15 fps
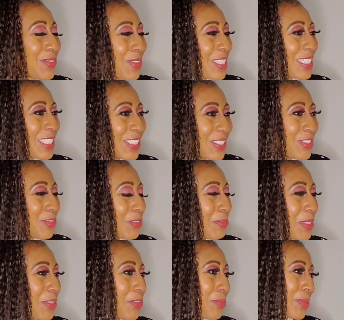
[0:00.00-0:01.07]
wanted to interview
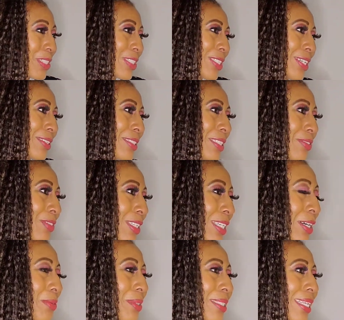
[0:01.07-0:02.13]
me for Bridgett TV.
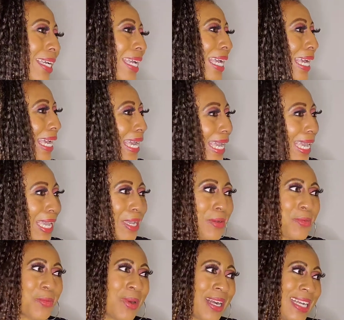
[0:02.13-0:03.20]
I was like, hey,
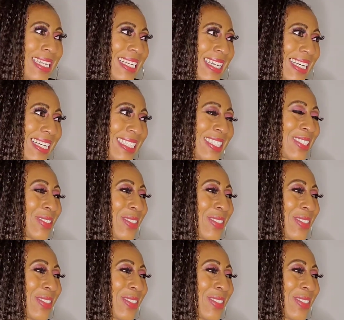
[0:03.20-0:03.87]
why not? So